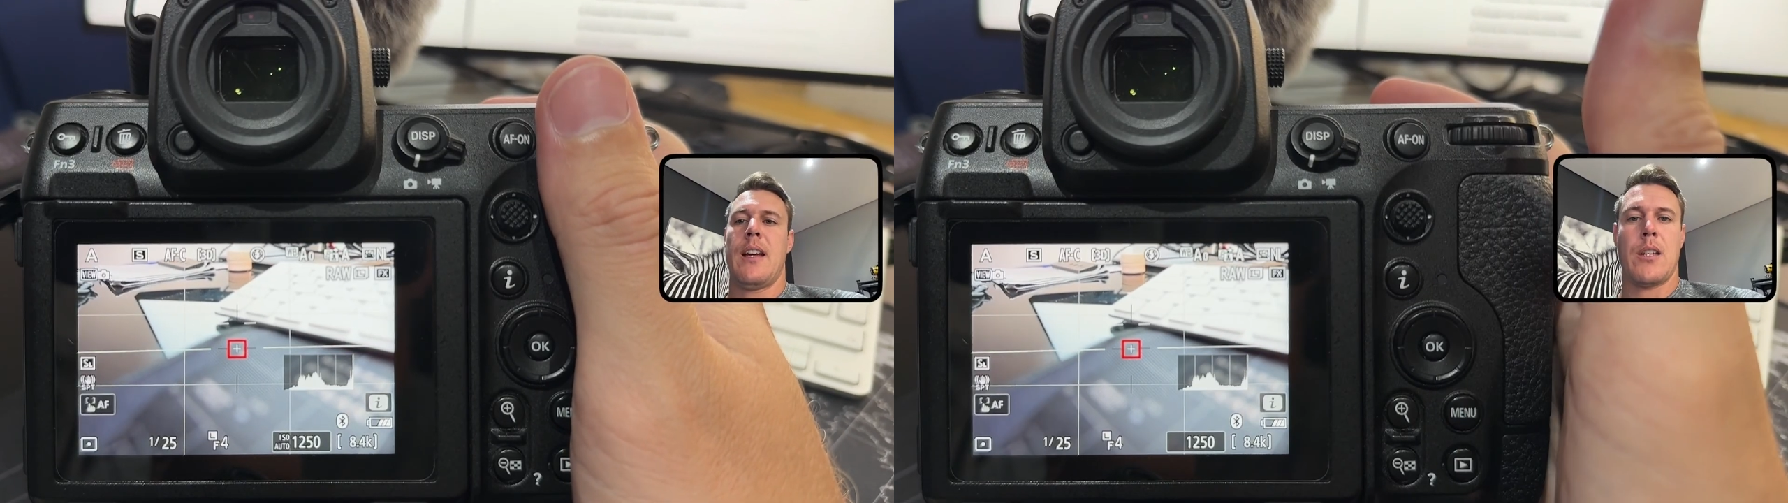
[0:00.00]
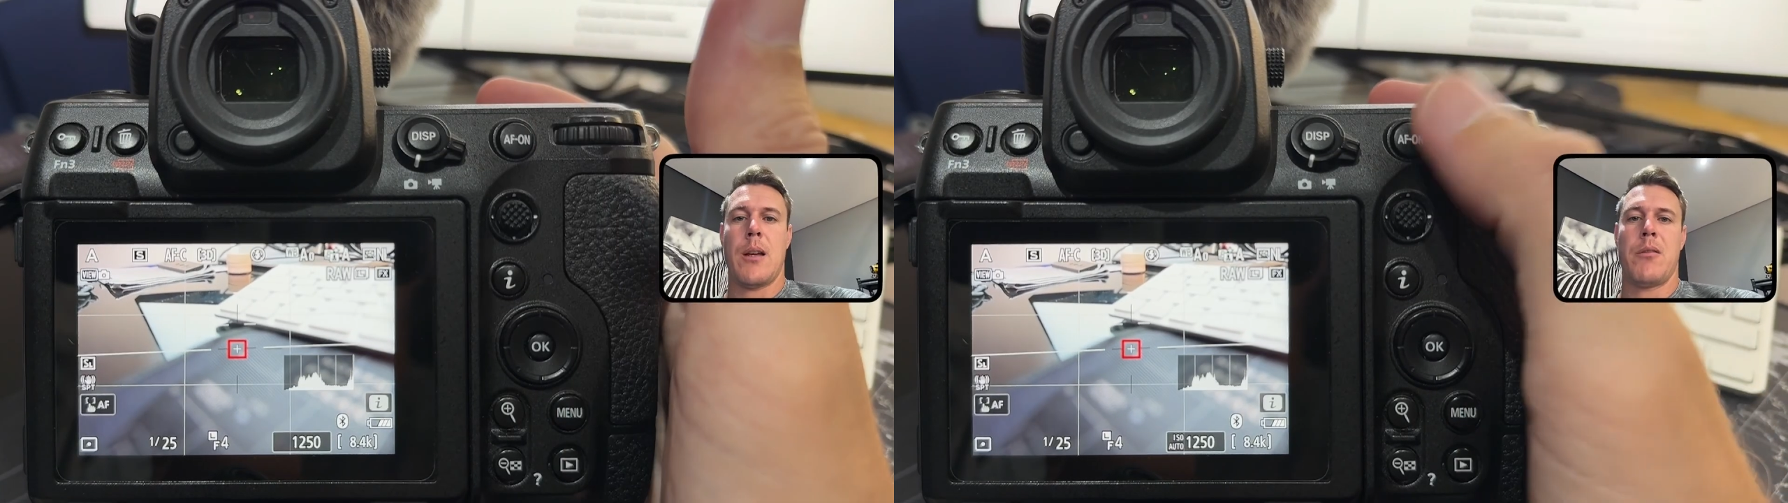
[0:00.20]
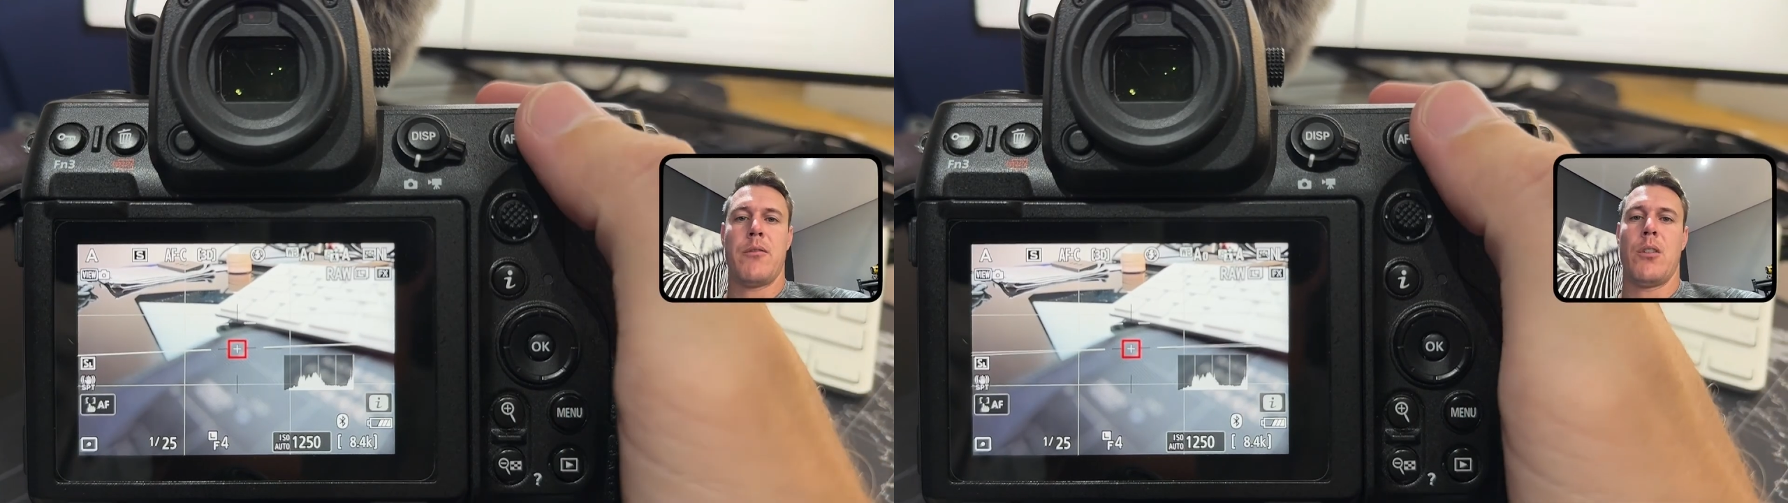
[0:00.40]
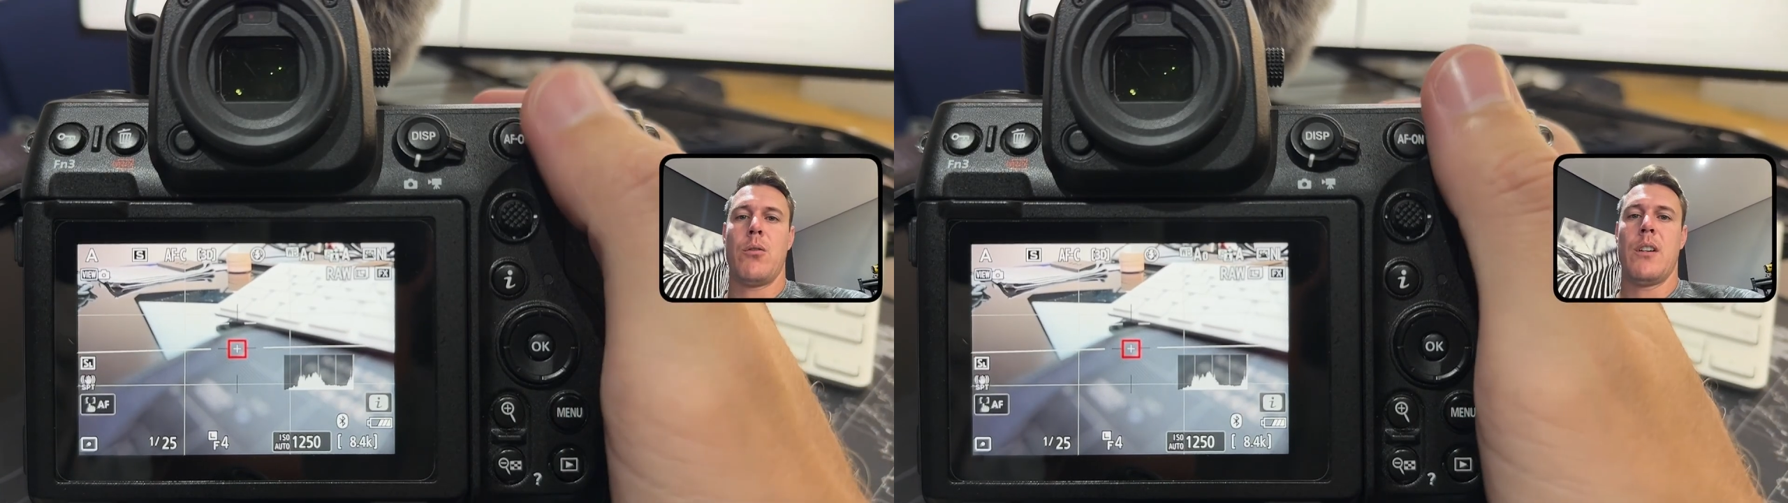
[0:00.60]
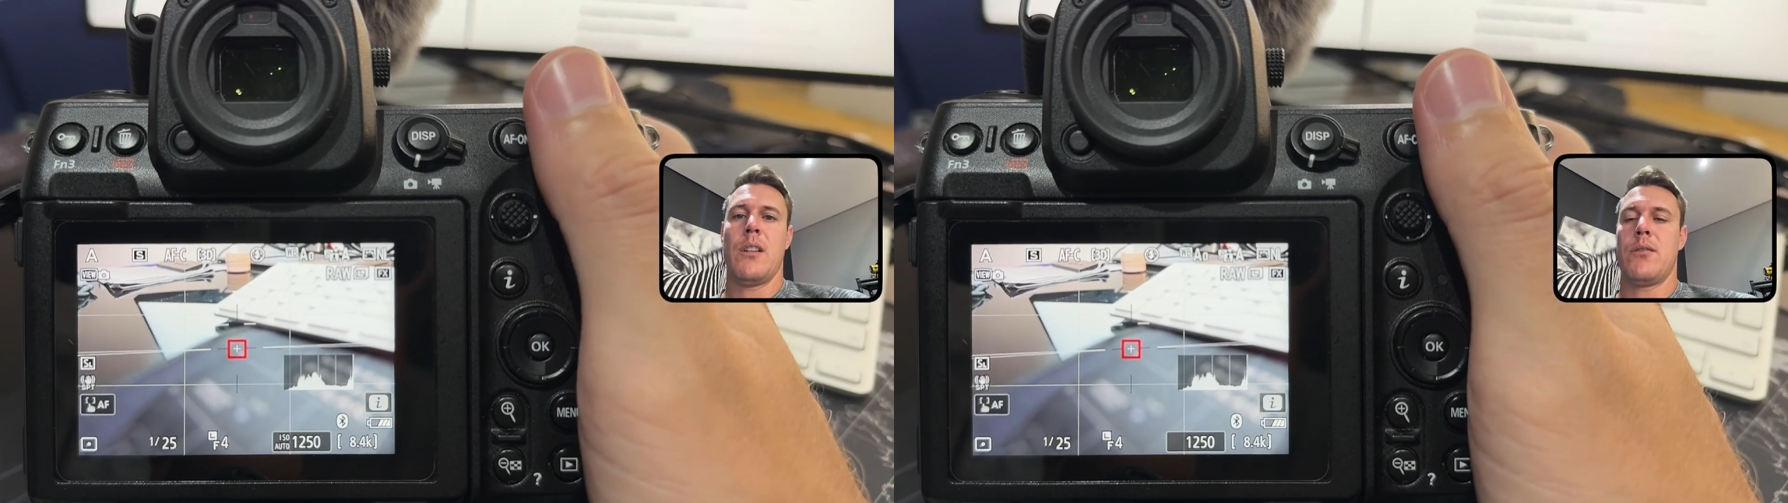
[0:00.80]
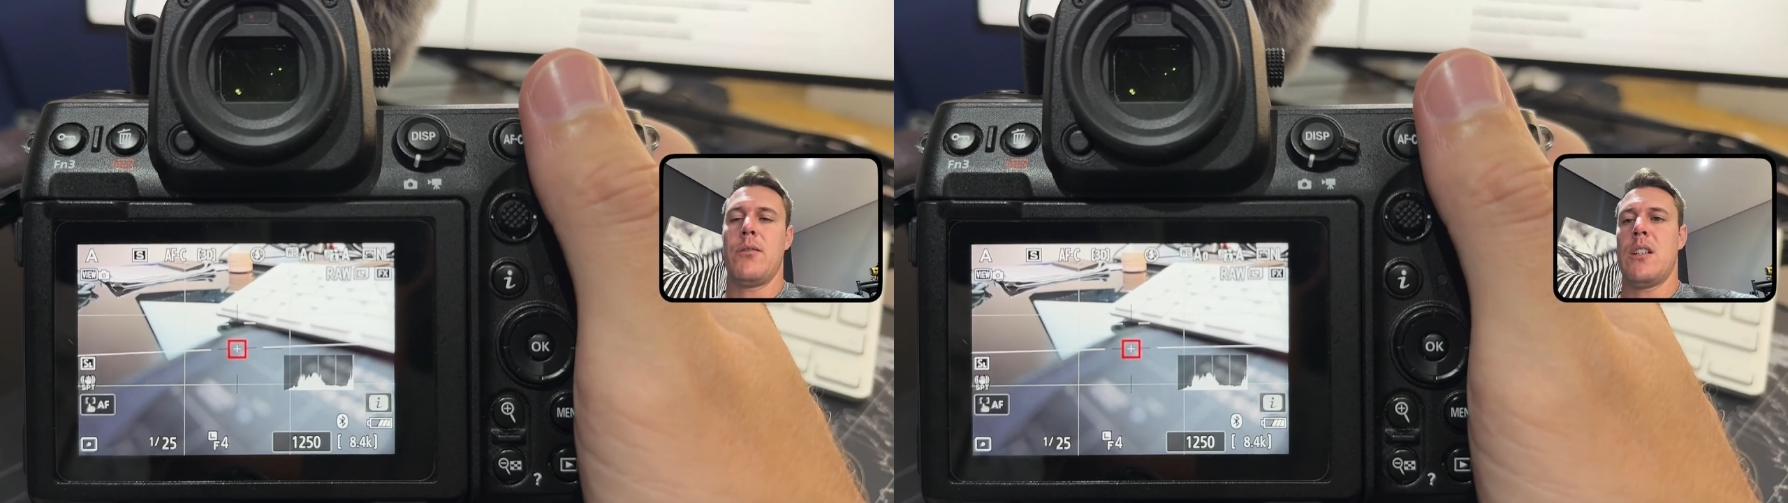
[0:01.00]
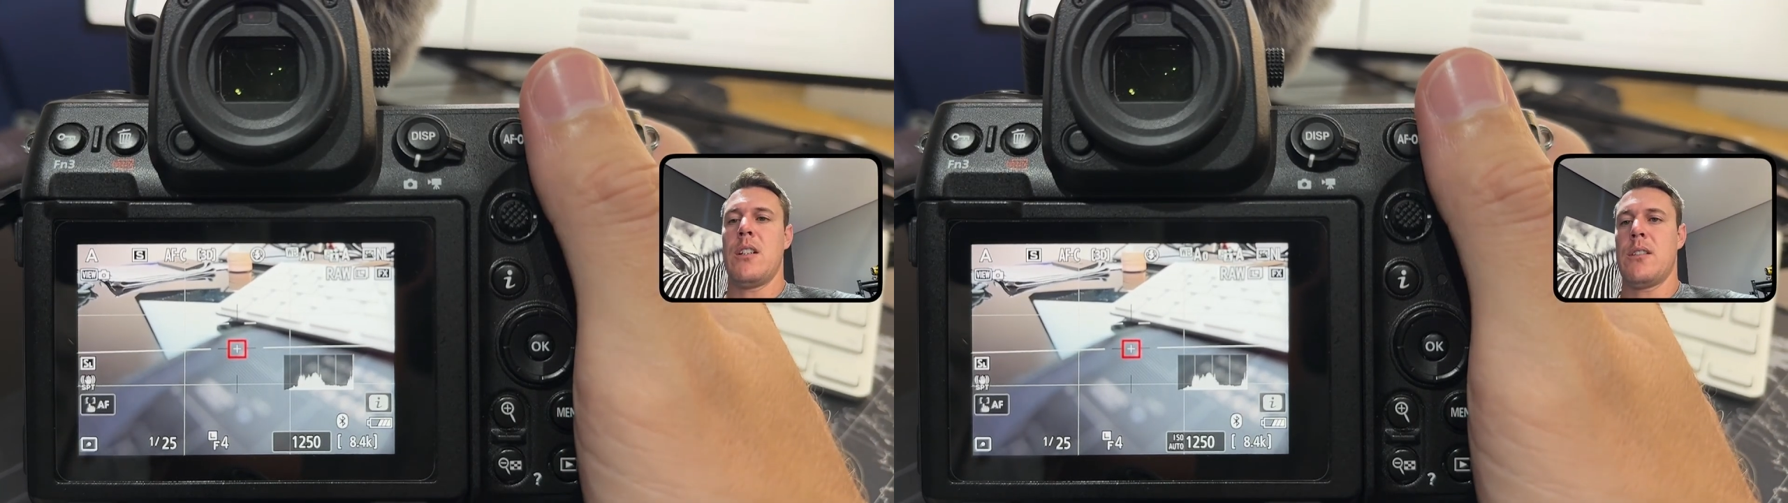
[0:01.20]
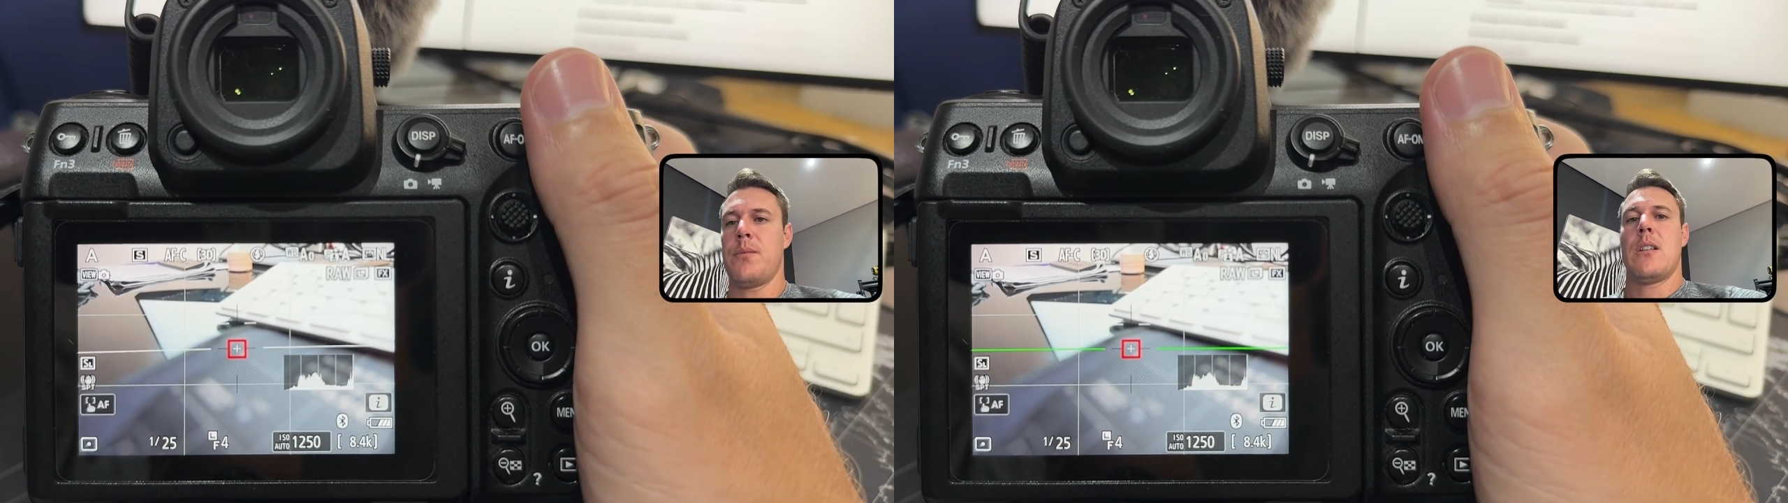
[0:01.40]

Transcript: at the time of recording this video.